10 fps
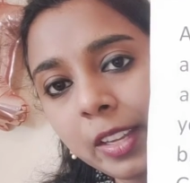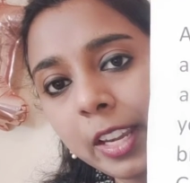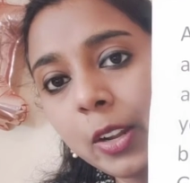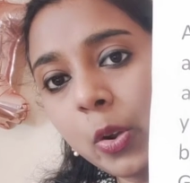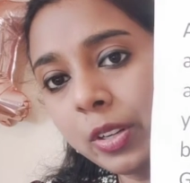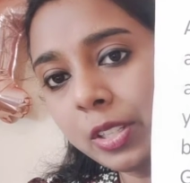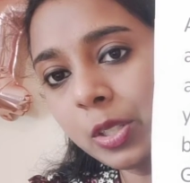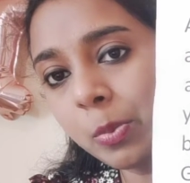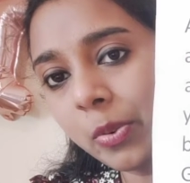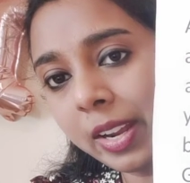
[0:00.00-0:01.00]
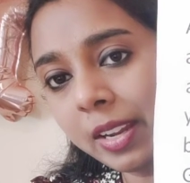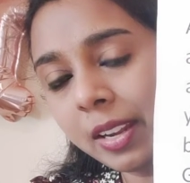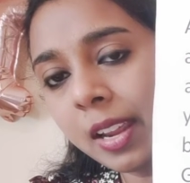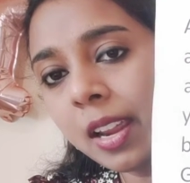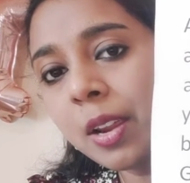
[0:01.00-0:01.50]
in order to bring
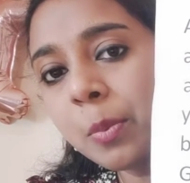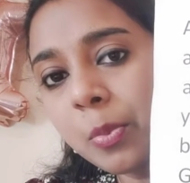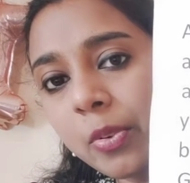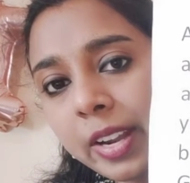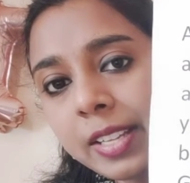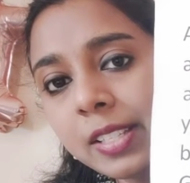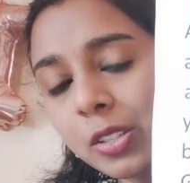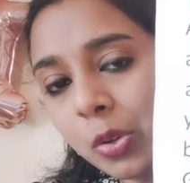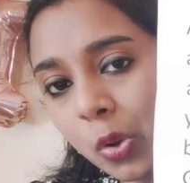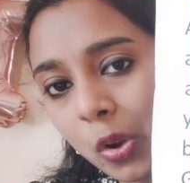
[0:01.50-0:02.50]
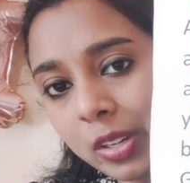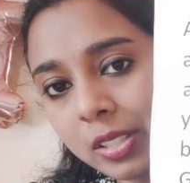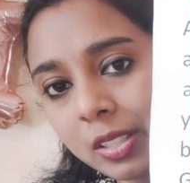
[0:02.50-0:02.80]
praise to God.